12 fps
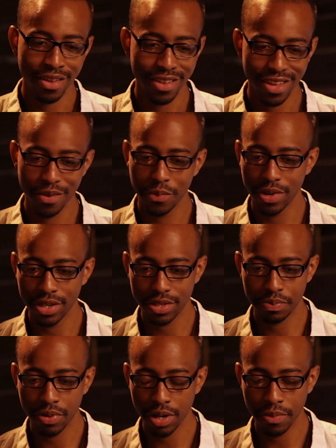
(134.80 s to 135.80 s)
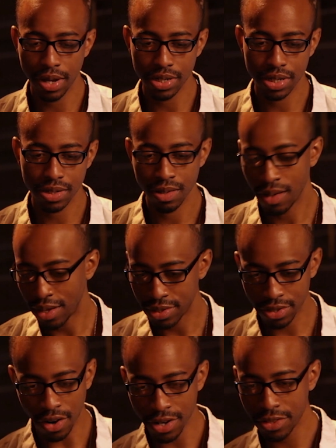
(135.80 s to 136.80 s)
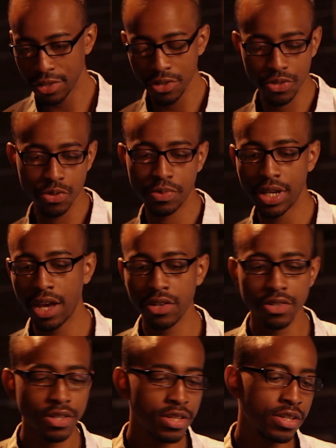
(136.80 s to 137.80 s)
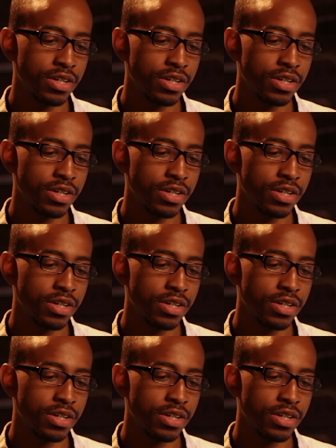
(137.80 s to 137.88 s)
it was pretty much started the YouTube channel.